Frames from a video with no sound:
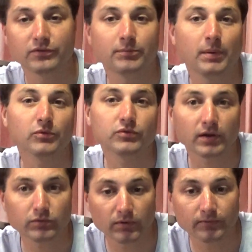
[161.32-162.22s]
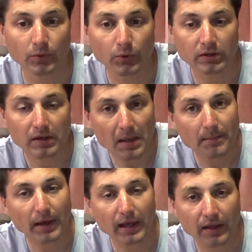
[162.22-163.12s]
as people try to avoid
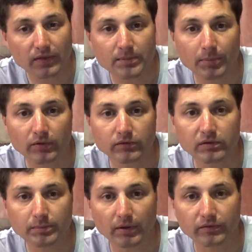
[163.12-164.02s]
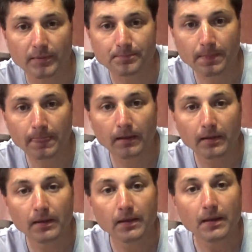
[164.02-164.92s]
paying the bottle deposit.
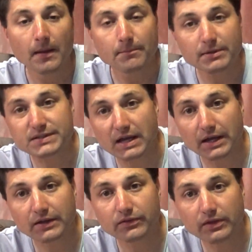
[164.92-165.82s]
Besides,